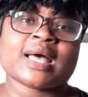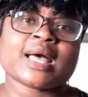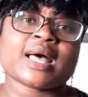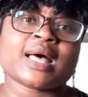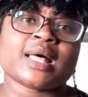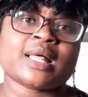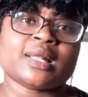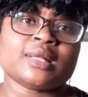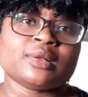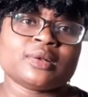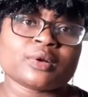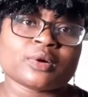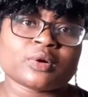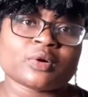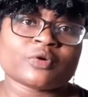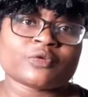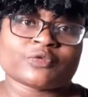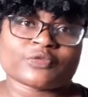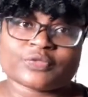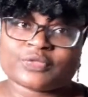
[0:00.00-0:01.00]
a lot
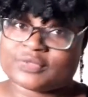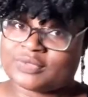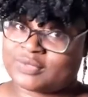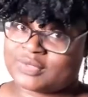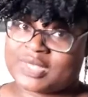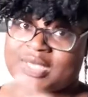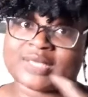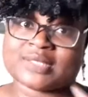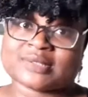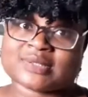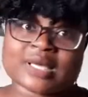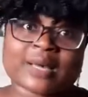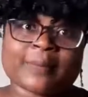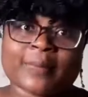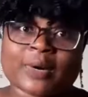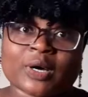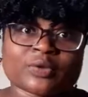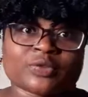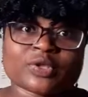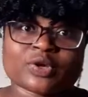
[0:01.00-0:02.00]
of things
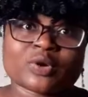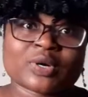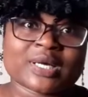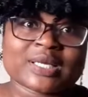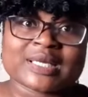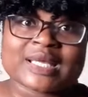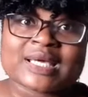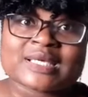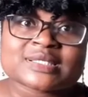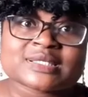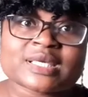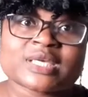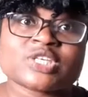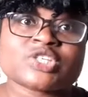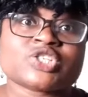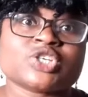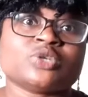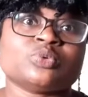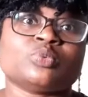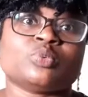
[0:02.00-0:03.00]
about the
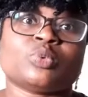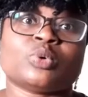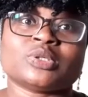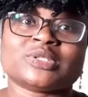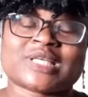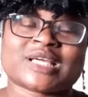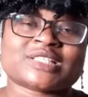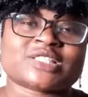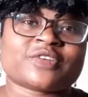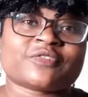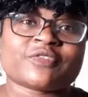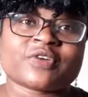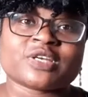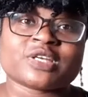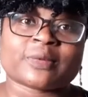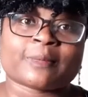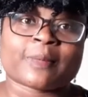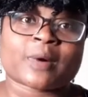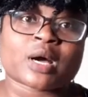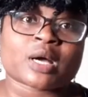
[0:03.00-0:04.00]
organization, what their different
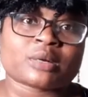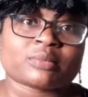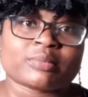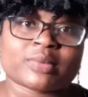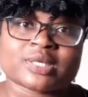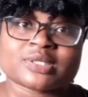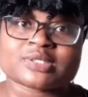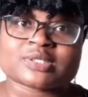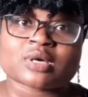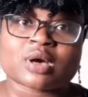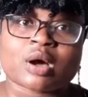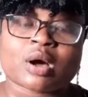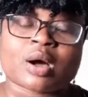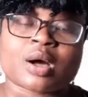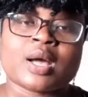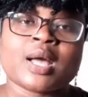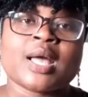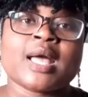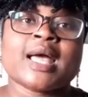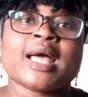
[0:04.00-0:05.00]
departments are,